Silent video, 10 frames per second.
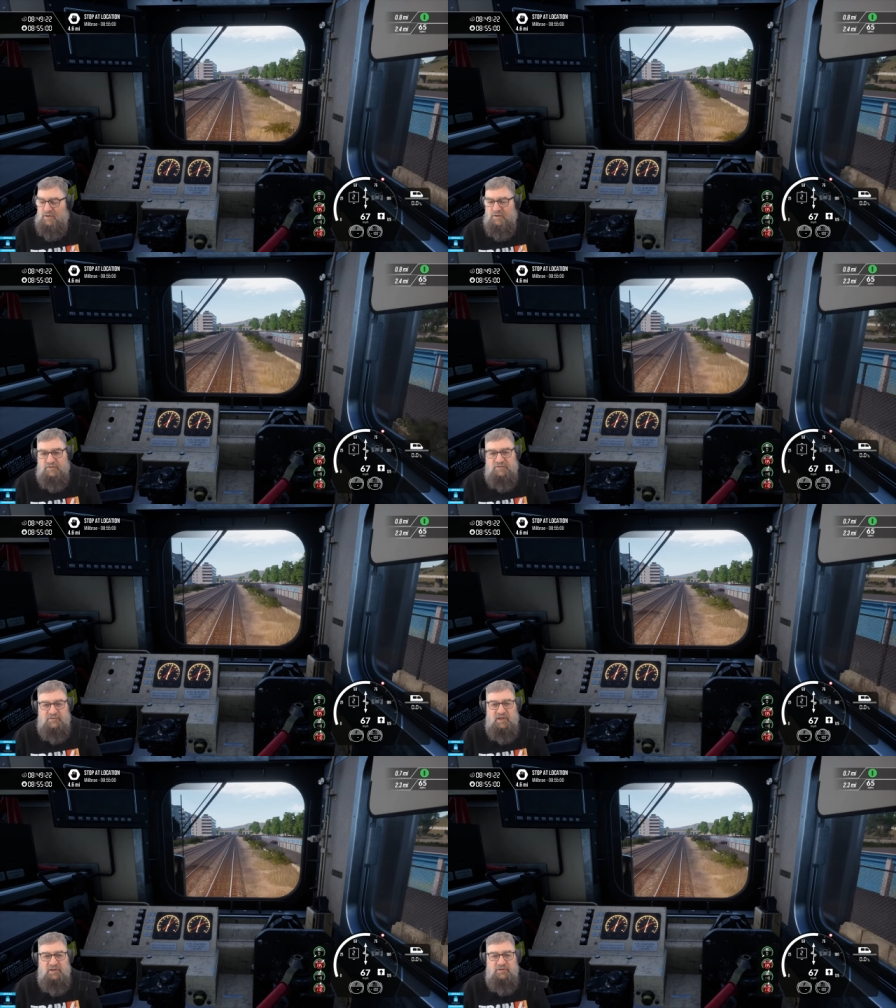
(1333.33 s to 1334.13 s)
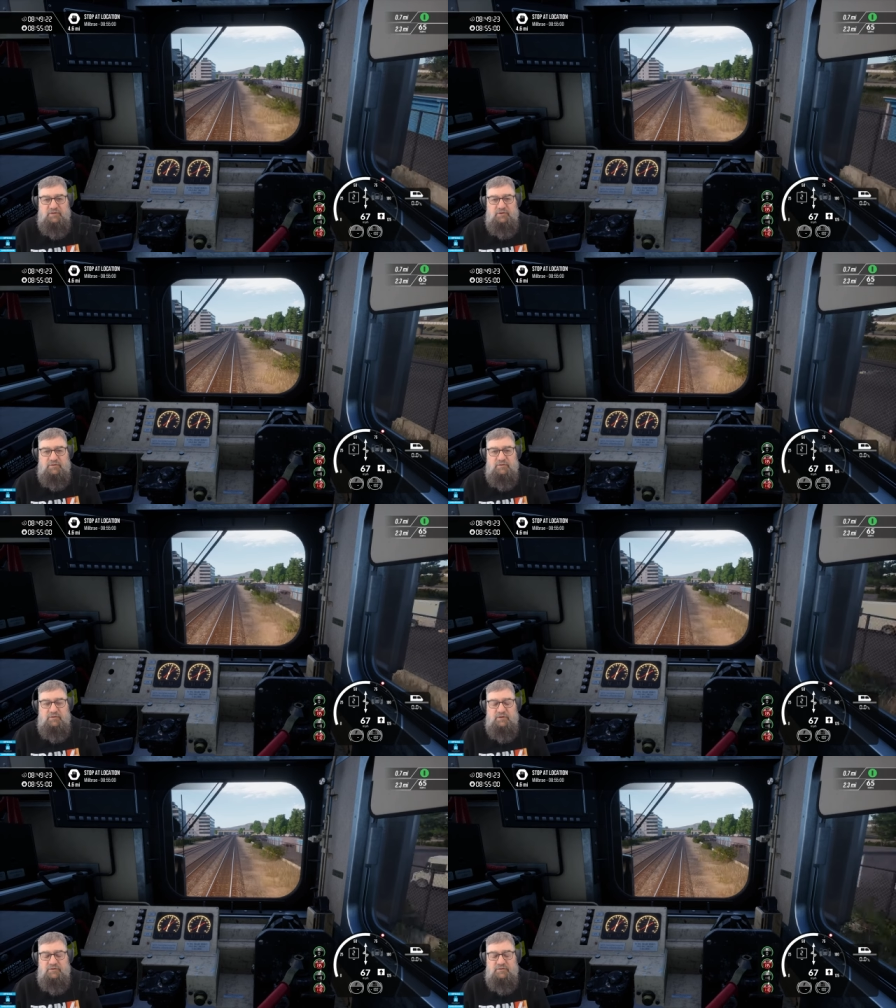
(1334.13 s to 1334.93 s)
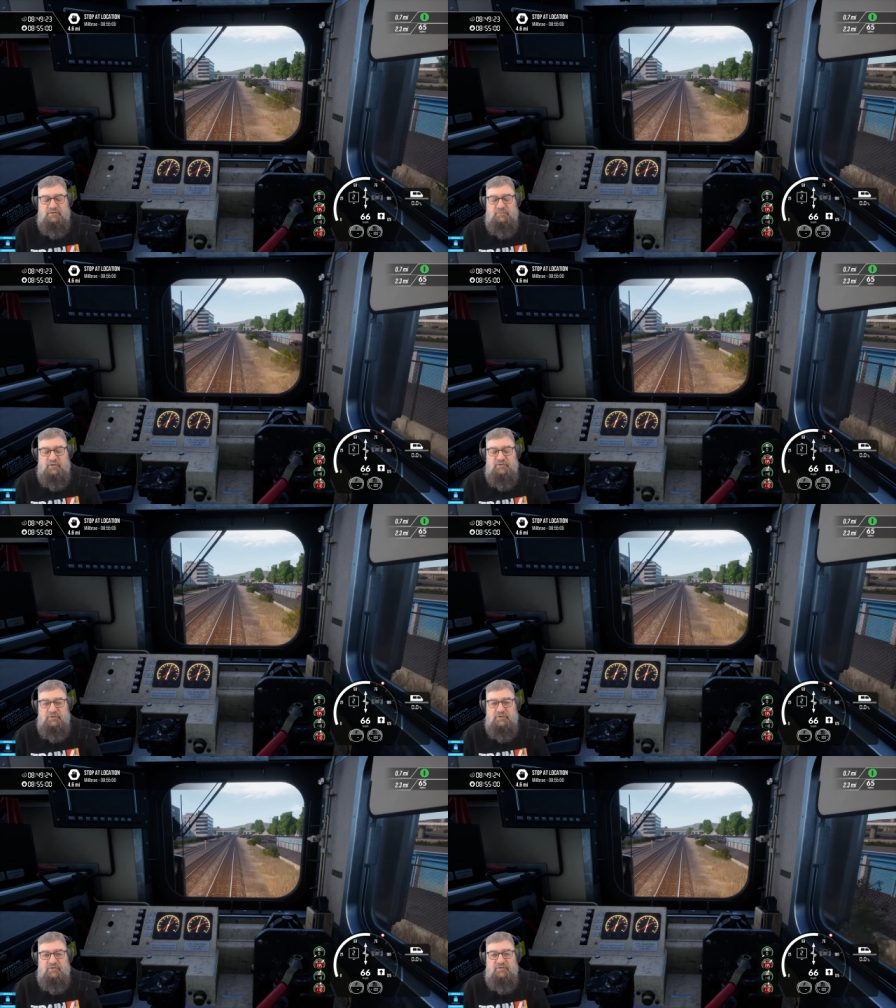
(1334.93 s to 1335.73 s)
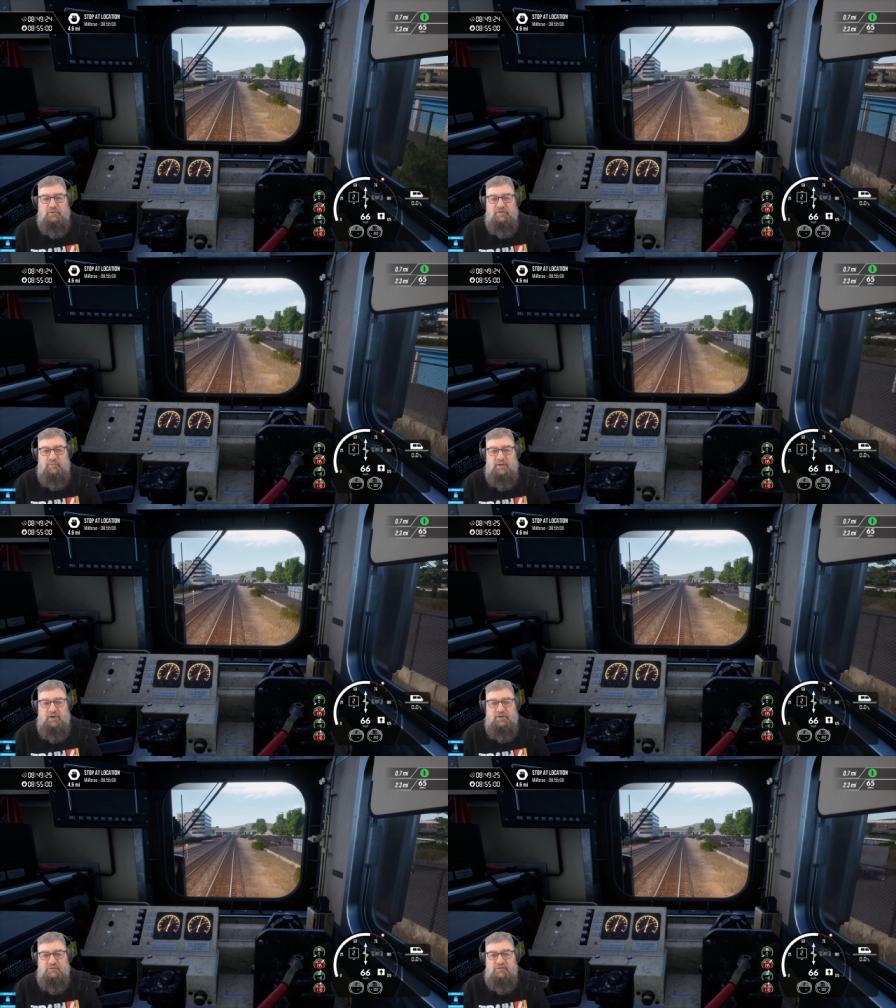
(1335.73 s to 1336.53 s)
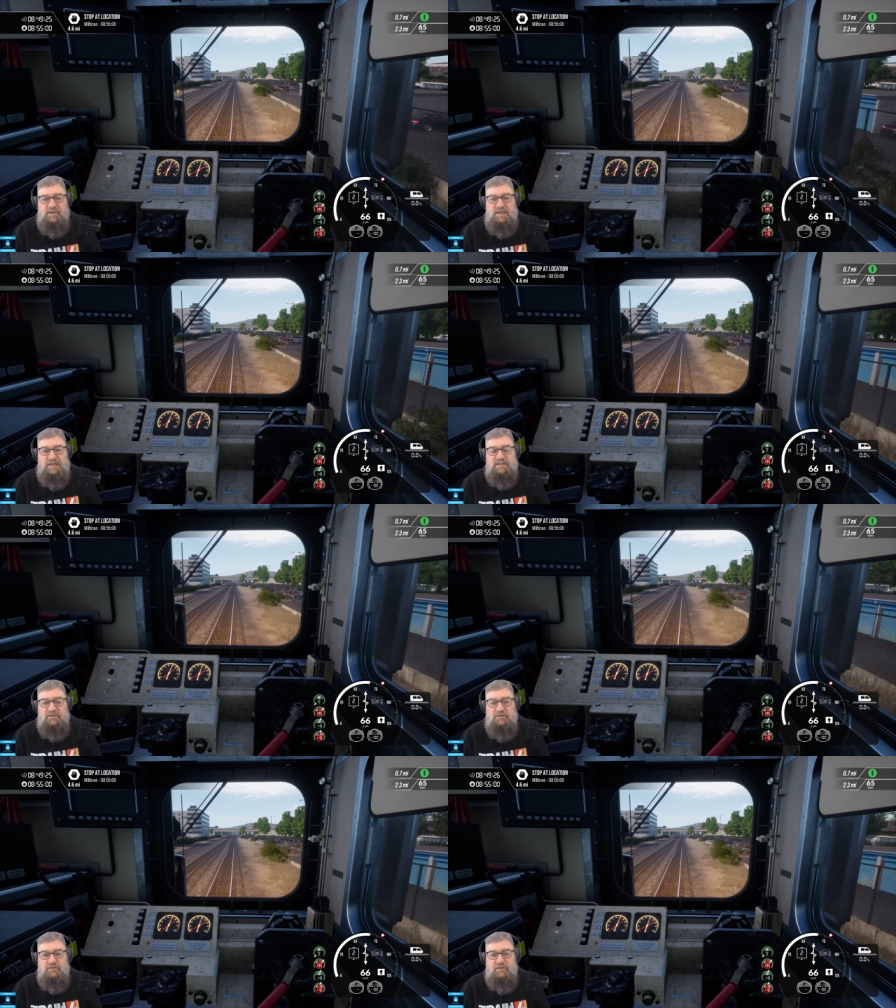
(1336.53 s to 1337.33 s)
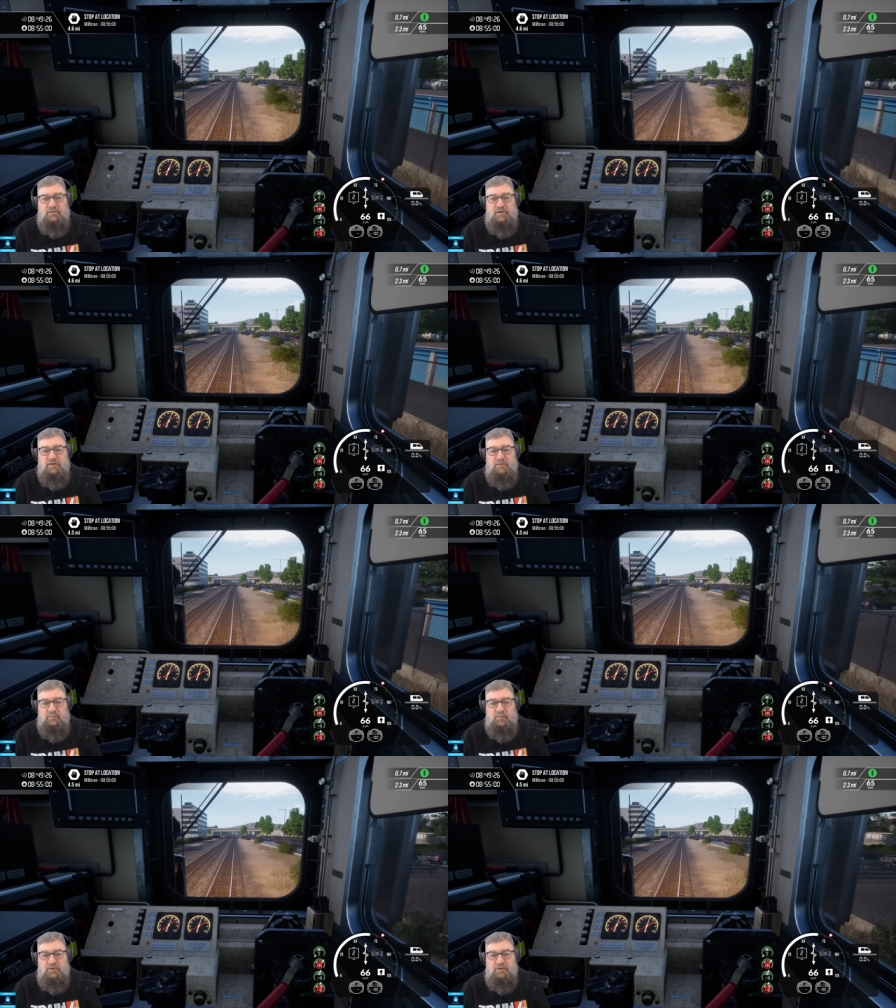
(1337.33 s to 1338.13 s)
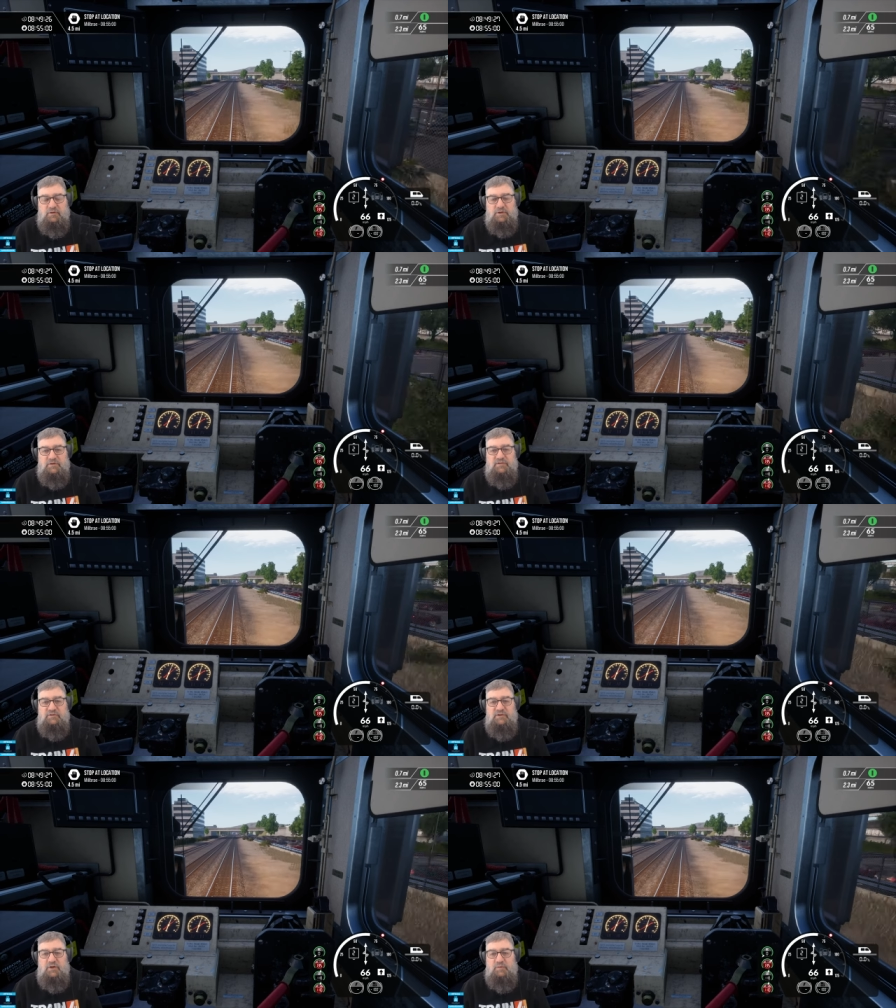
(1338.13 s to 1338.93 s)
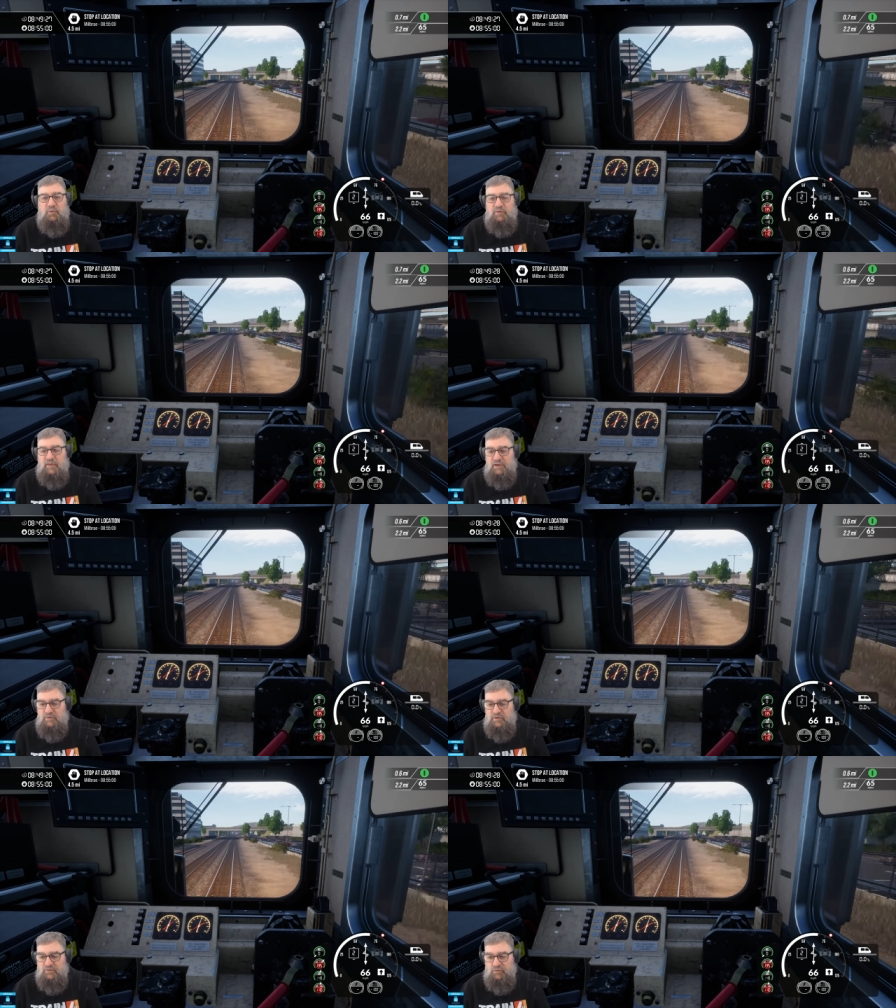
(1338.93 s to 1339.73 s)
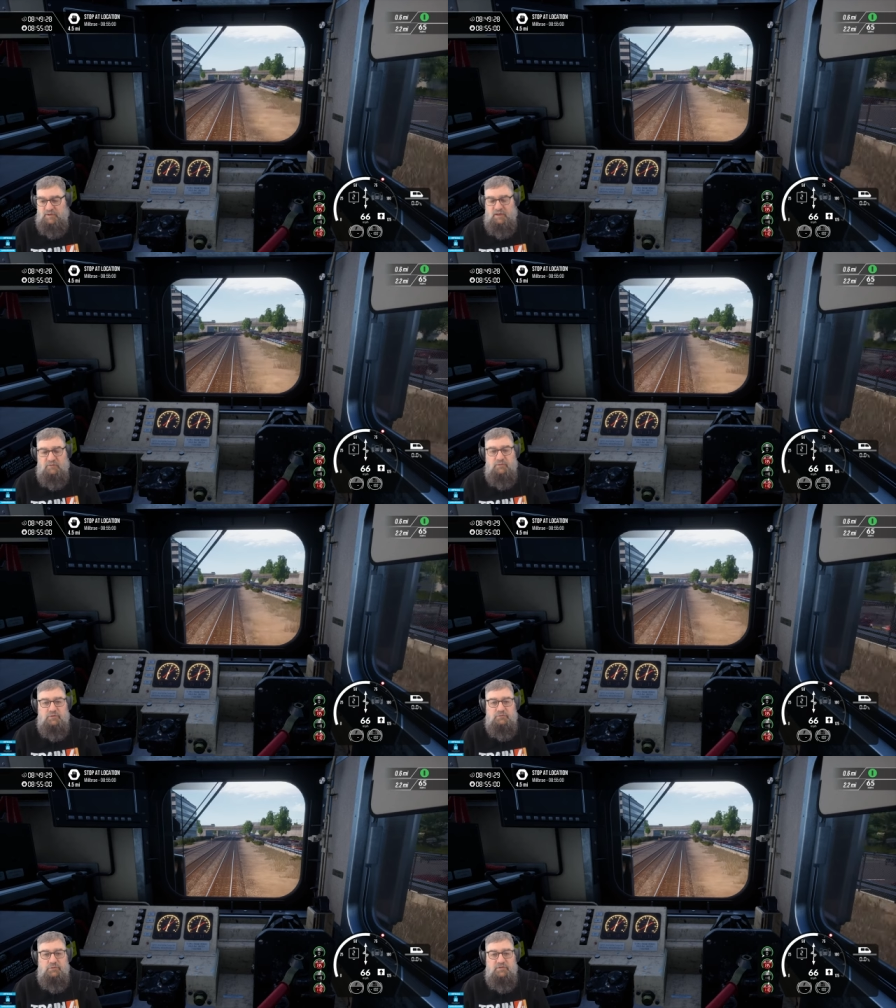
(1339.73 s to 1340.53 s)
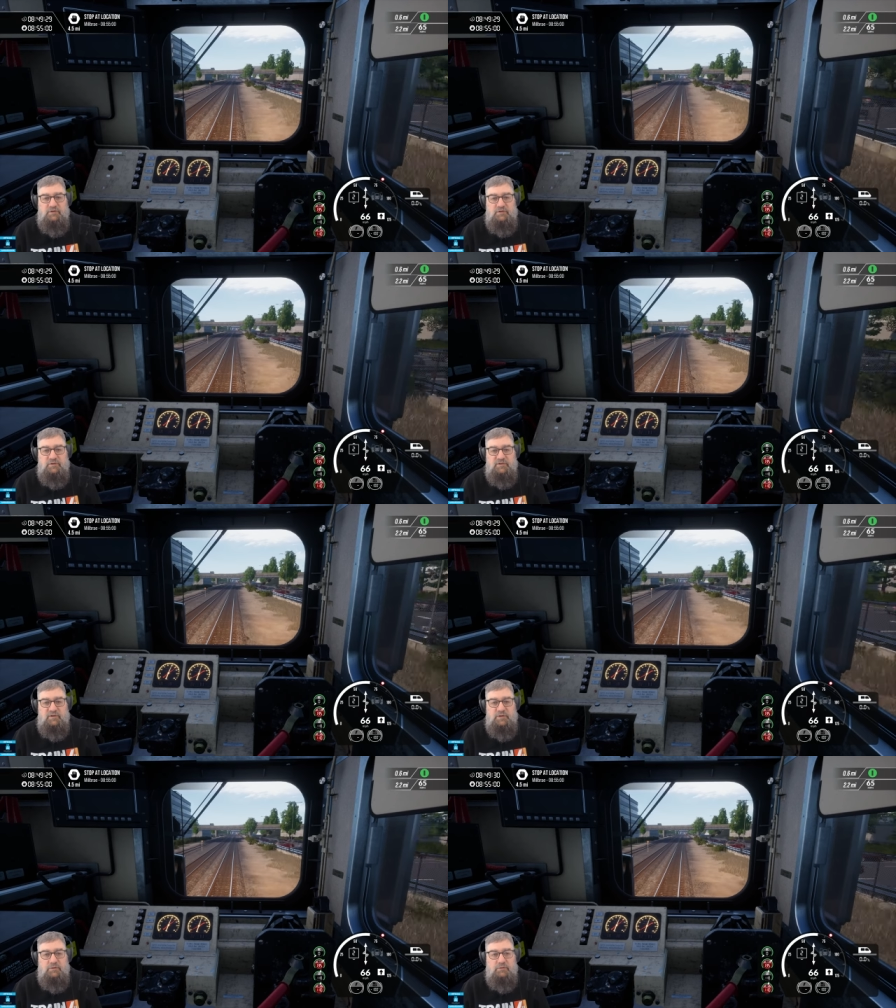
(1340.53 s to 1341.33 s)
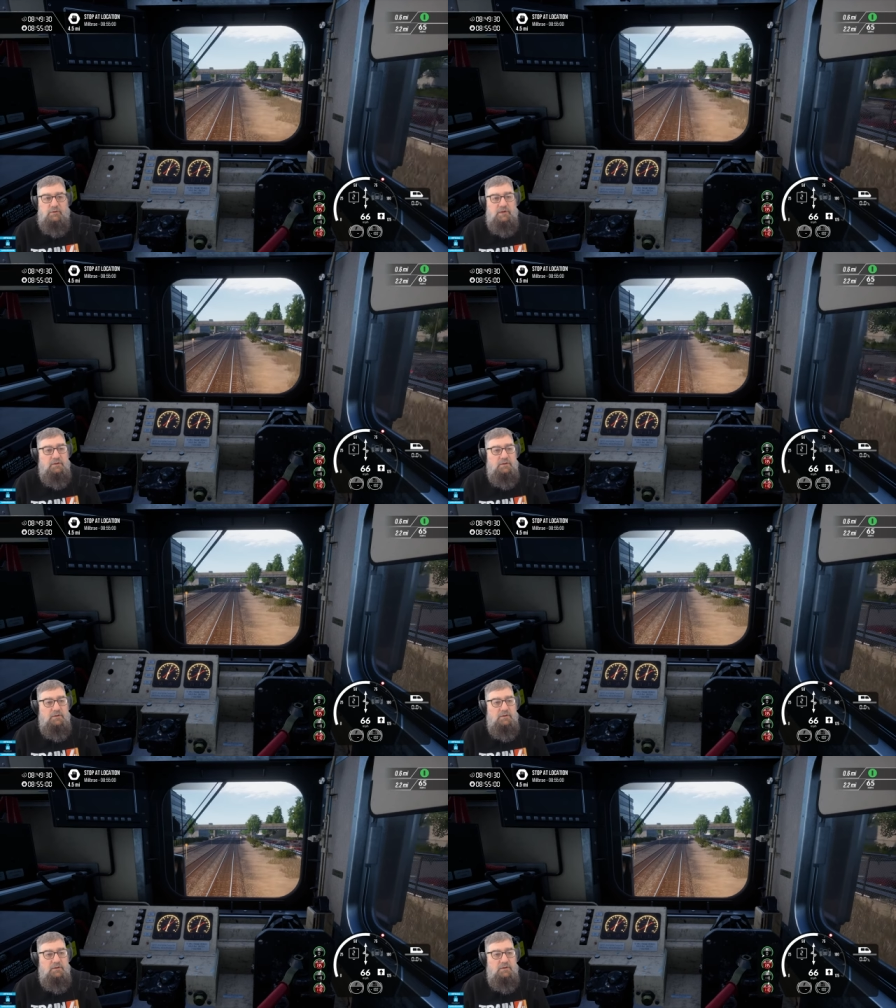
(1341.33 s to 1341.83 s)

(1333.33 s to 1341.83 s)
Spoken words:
The special edition is about $108, I think. But like I said, you'd only buy that if you didn't already have those roots in TSW3.